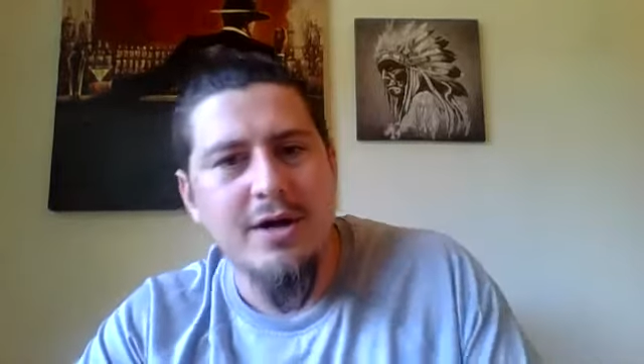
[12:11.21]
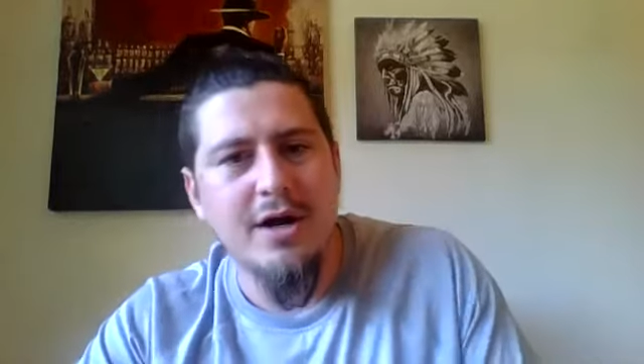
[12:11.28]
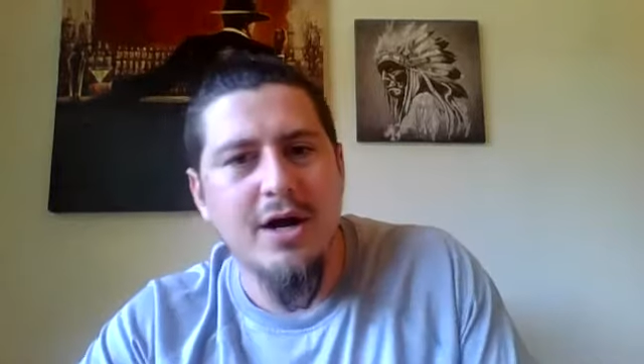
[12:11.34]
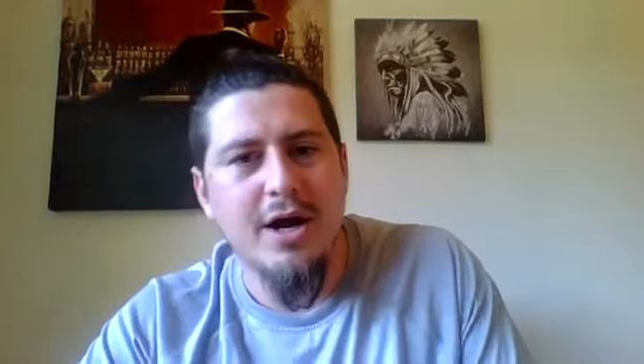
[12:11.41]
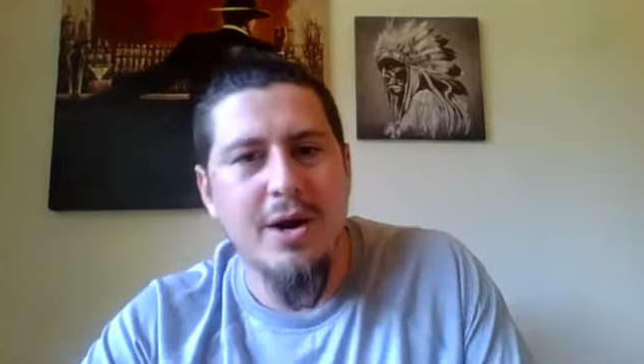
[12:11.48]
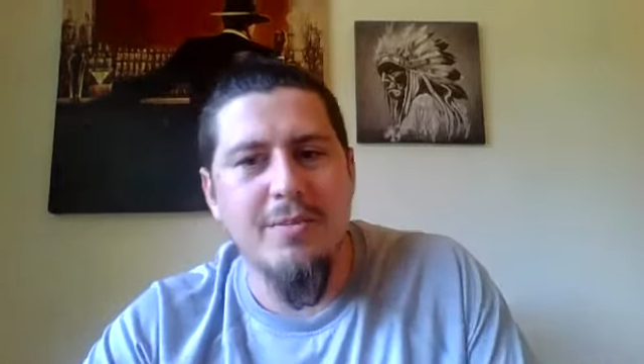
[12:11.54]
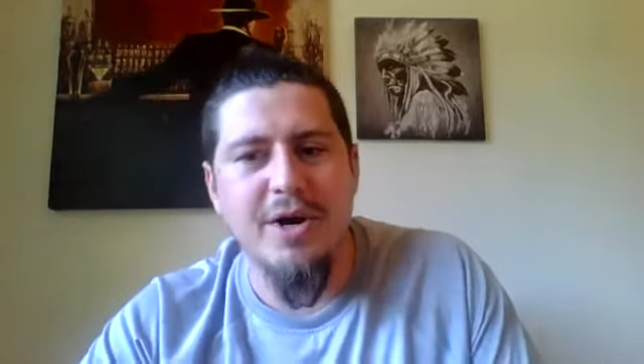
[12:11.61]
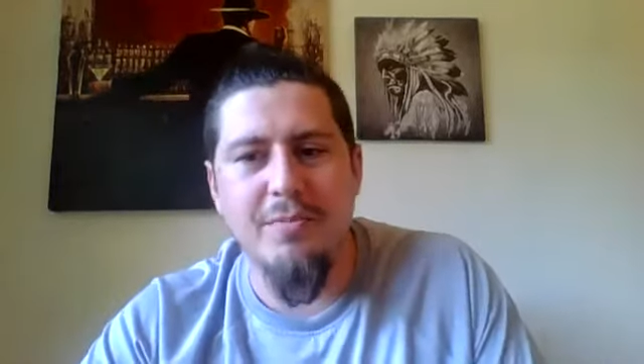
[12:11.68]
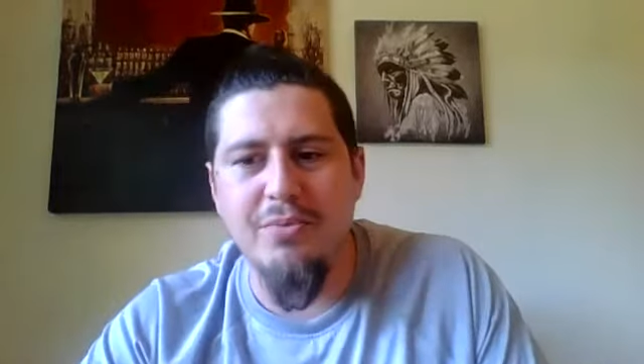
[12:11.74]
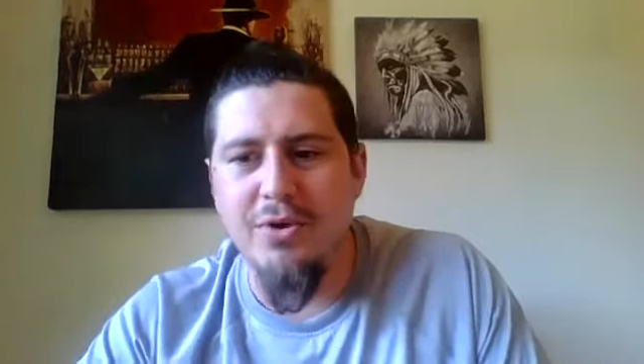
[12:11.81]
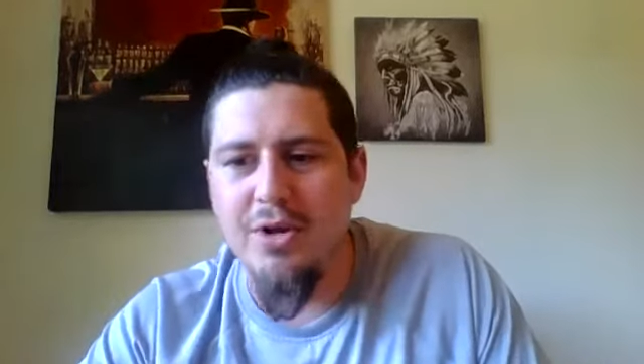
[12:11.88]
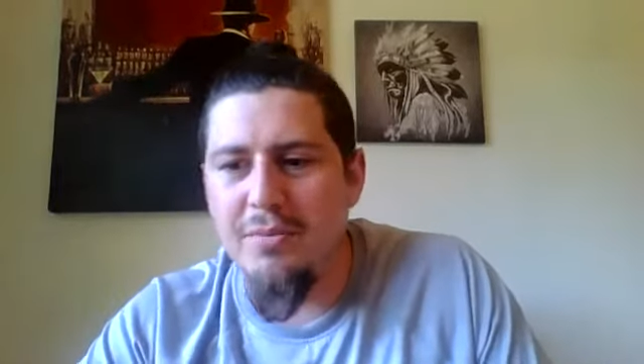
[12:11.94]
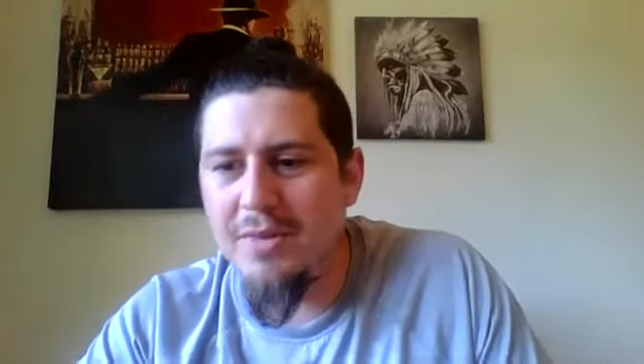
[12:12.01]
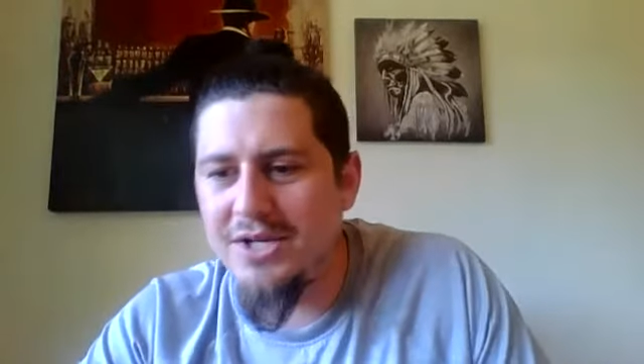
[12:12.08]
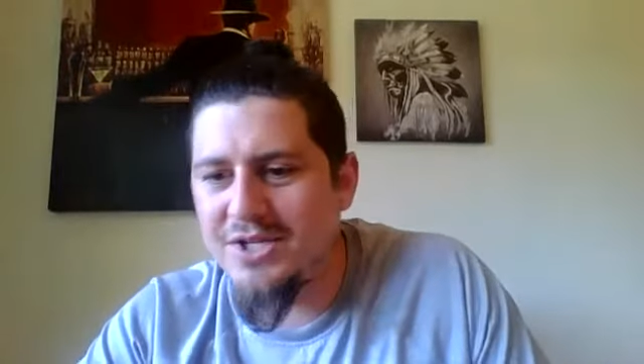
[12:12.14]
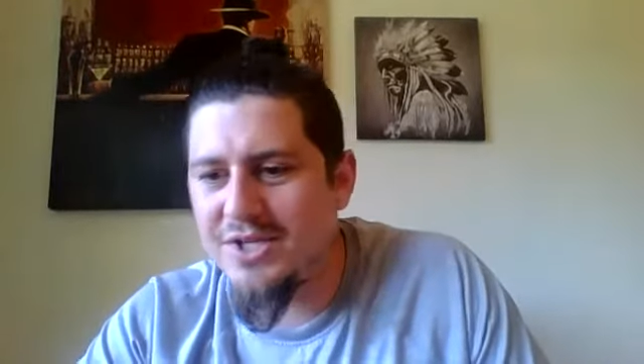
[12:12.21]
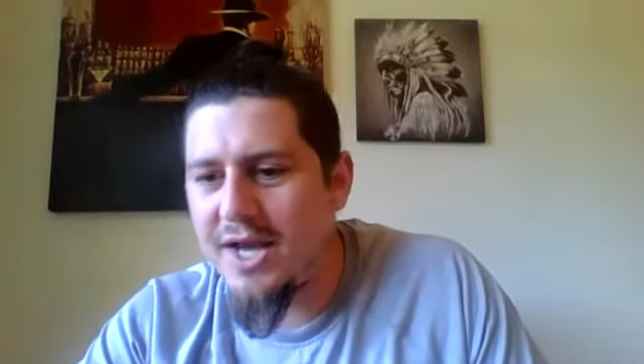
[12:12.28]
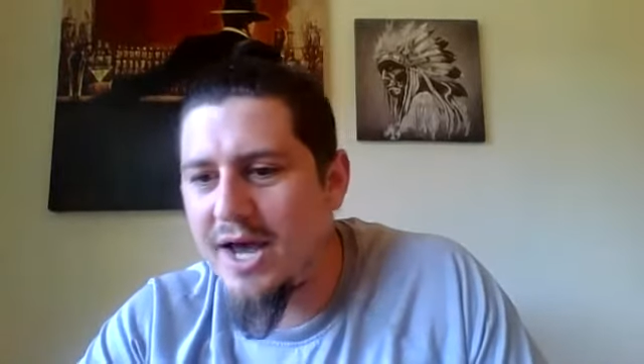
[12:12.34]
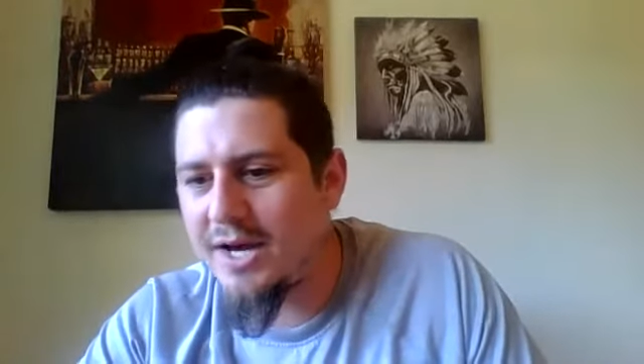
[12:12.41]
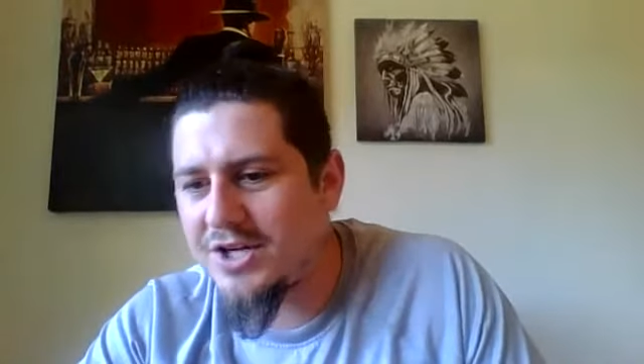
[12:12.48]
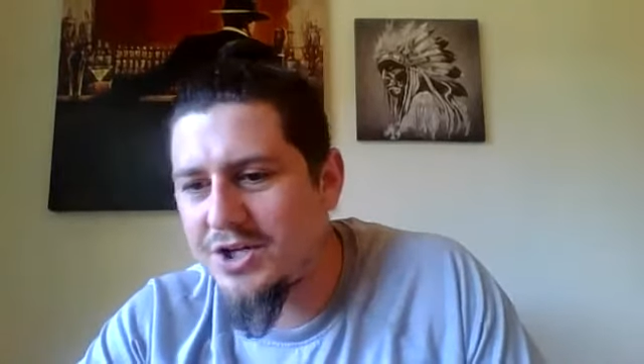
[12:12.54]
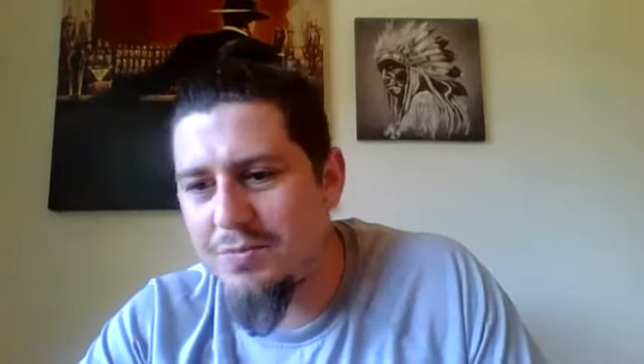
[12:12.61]
I'm going to pull up my
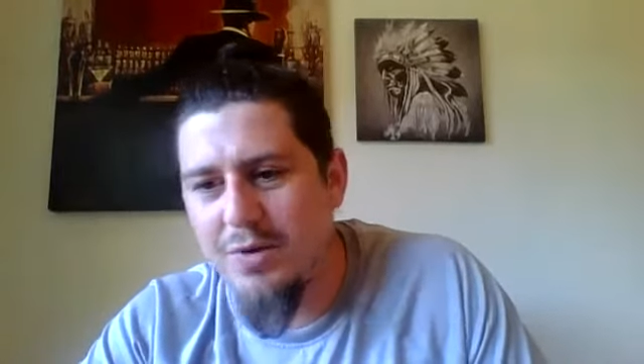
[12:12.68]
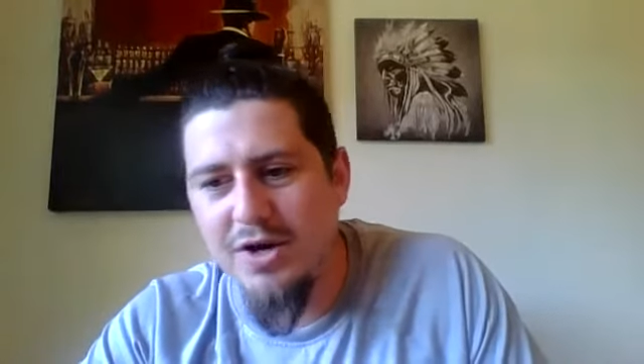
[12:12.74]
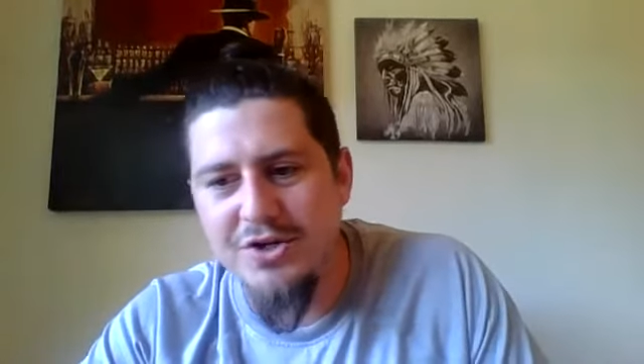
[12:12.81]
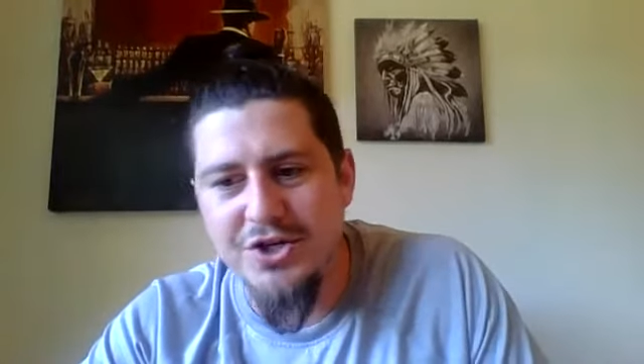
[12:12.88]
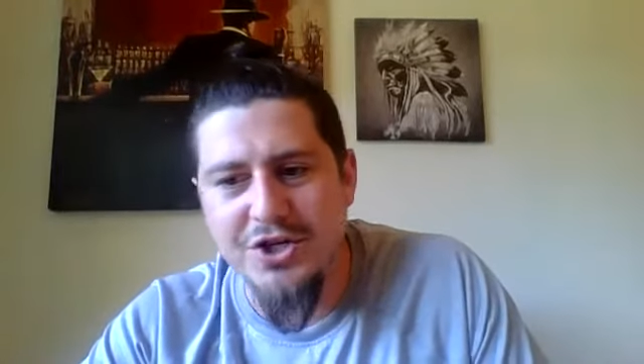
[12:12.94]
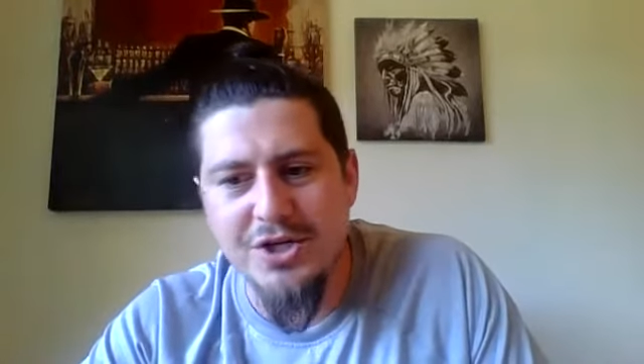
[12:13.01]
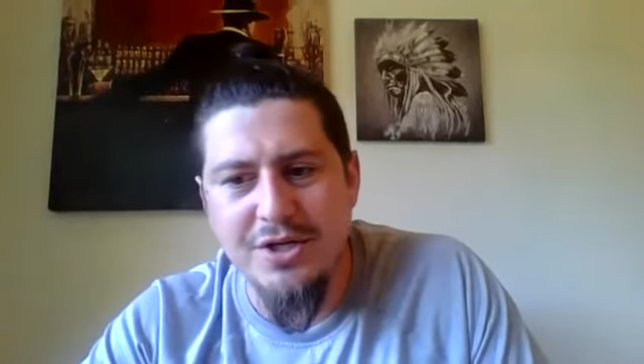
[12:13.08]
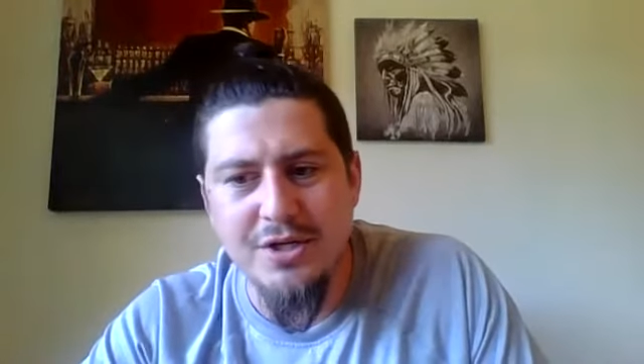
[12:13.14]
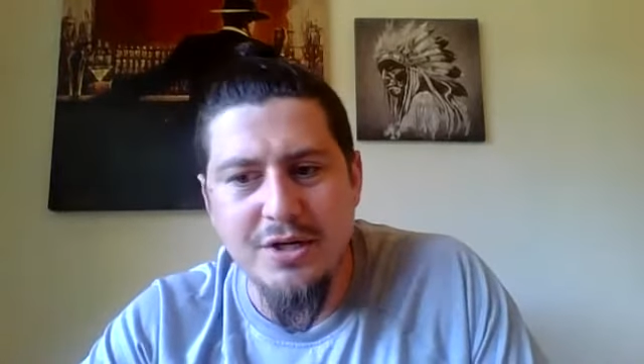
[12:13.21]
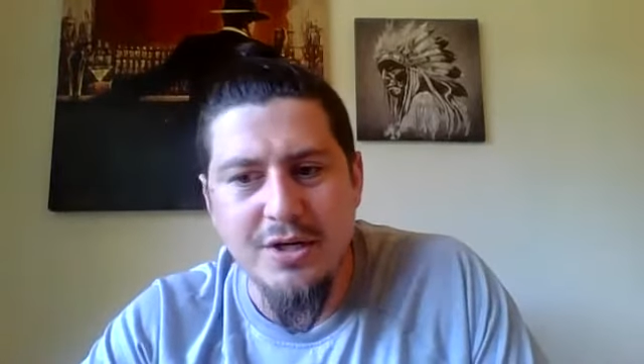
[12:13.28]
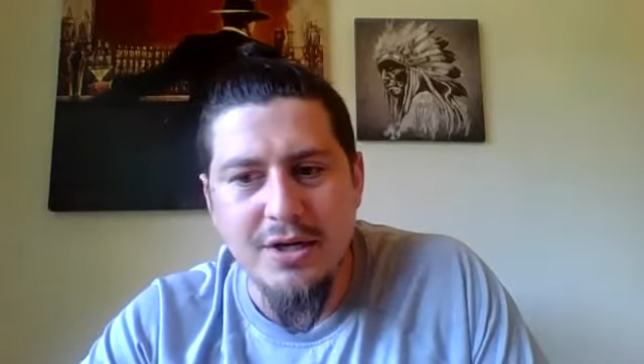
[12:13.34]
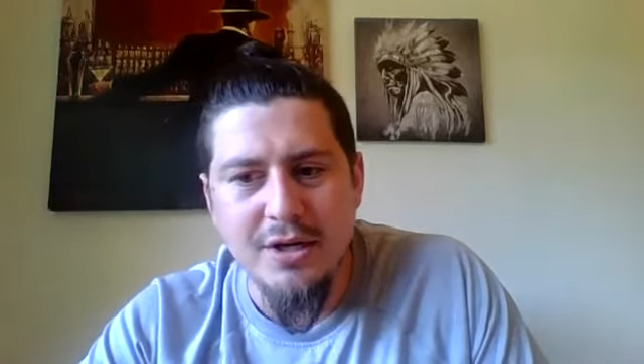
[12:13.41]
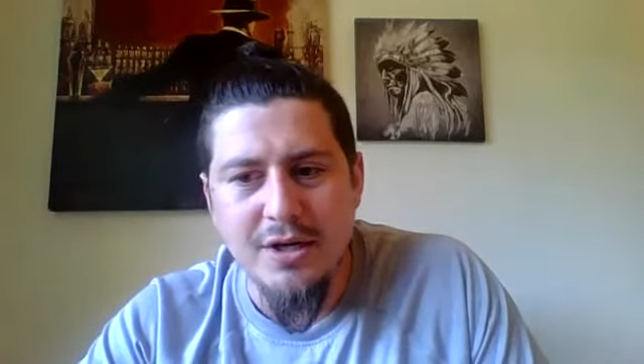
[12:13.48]
stack spreadsheet